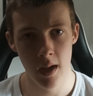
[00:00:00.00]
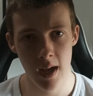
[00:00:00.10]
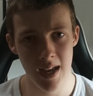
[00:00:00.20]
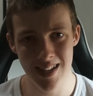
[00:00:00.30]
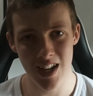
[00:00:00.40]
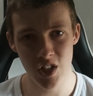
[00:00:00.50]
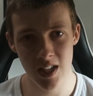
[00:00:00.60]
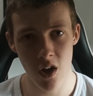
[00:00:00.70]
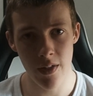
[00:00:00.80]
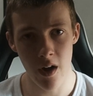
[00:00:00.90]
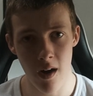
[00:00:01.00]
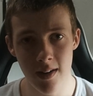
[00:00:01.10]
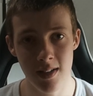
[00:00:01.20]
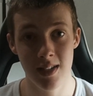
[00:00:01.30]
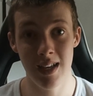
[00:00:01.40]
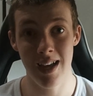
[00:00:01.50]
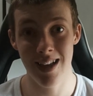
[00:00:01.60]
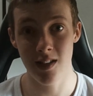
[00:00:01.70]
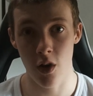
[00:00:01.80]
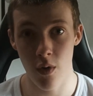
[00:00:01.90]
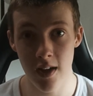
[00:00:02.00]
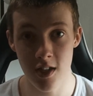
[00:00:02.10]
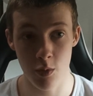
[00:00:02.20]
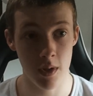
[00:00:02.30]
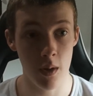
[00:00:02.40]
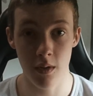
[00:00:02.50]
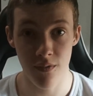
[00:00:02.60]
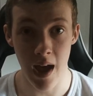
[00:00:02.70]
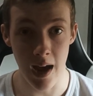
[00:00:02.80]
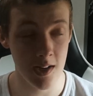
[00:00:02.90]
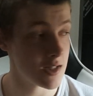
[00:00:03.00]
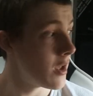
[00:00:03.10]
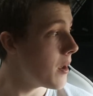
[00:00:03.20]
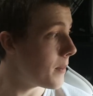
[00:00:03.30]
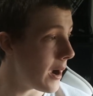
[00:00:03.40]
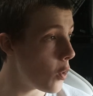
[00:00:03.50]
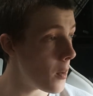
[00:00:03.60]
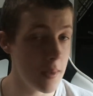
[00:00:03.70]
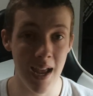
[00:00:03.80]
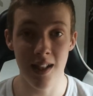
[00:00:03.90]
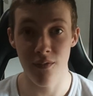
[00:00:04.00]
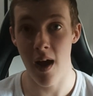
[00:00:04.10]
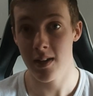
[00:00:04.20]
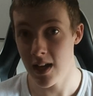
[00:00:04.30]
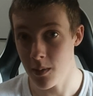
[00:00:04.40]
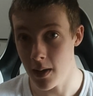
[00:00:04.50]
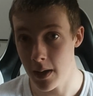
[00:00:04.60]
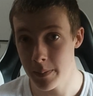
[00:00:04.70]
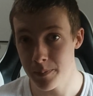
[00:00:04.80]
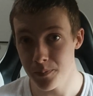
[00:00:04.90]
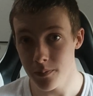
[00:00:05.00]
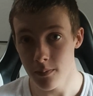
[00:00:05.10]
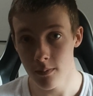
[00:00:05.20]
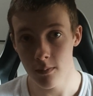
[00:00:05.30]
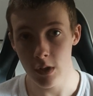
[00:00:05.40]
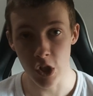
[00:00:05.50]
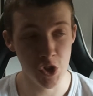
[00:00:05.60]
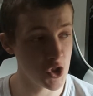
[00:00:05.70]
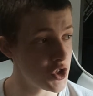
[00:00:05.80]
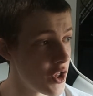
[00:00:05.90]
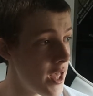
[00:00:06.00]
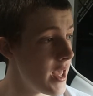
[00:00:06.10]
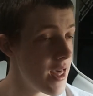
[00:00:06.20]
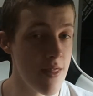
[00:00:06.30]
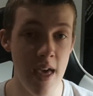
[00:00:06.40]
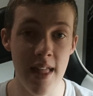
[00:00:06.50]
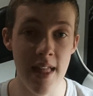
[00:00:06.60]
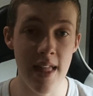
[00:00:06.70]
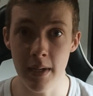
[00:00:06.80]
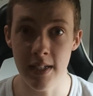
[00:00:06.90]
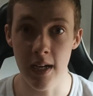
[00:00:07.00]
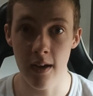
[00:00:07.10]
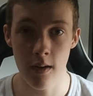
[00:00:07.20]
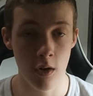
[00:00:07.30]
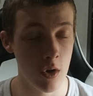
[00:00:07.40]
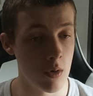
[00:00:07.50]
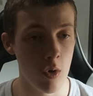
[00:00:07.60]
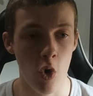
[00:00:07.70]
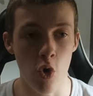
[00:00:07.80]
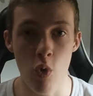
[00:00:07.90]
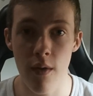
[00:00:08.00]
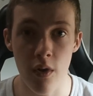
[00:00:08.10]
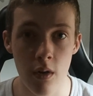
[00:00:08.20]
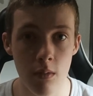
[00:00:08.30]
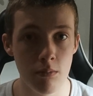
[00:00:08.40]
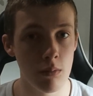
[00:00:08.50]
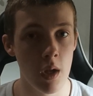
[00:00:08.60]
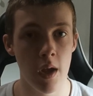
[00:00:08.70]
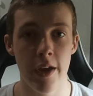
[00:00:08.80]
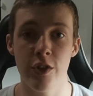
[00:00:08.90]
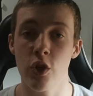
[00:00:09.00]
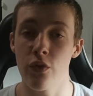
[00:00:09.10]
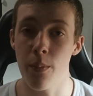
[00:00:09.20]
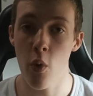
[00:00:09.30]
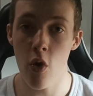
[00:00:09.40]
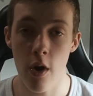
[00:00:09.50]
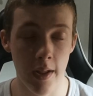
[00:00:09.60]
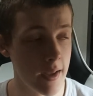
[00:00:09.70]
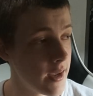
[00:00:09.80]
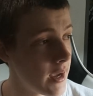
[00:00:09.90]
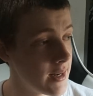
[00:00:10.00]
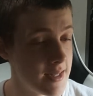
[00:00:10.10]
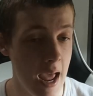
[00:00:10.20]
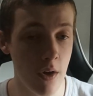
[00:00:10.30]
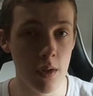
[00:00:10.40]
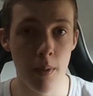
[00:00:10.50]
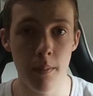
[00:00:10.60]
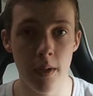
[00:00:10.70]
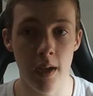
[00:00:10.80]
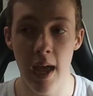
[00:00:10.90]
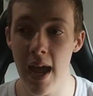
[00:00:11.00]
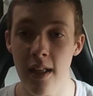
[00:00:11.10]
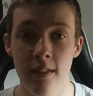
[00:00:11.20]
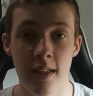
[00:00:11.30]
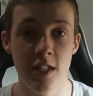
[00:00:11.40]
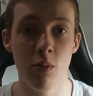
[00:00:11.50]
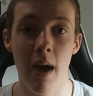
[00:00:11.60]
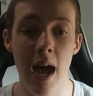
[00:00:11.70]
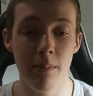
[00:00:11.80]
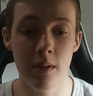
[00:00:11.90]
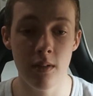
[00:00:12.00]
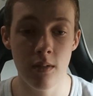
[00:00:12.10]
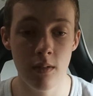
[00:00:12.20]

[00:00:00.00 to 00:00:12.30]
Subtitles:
It's actually not that hard to see it is a crisis without the facts. But how about we get the facts anyway? Just so that then the media, or whoever, is going to report on it and tell the public, hey, this is what happened.